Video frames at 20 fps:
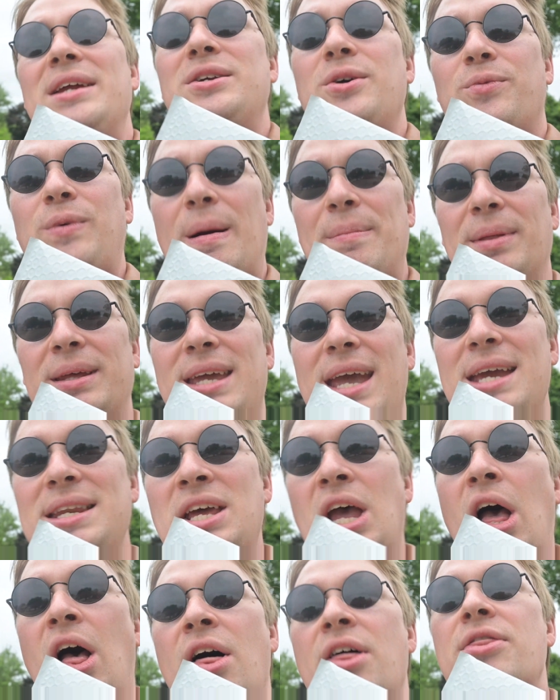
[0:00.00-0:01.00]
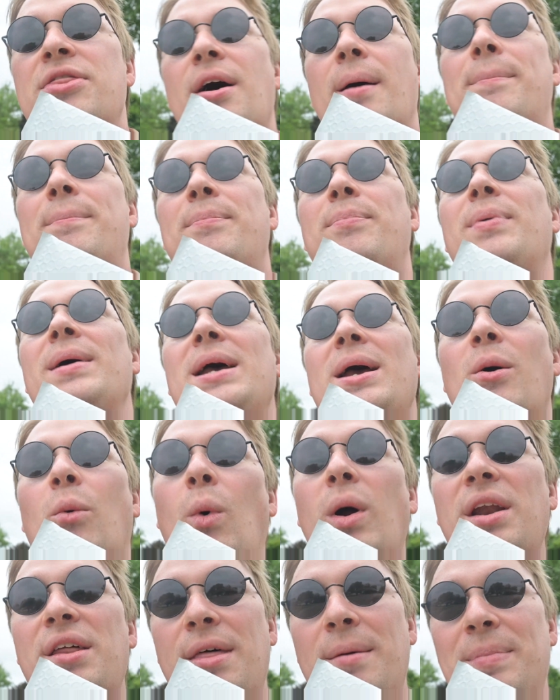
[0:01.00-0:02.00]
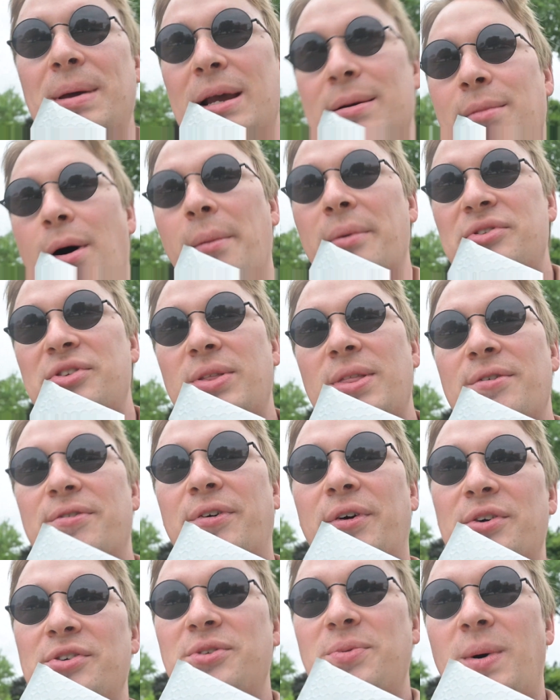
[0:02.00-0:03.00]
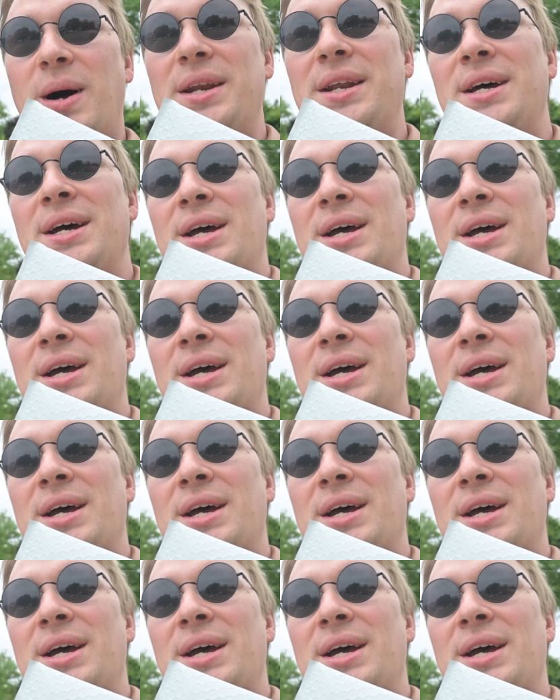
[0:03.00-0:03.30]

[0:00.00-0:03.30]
to replicate one of the big moments in the first one.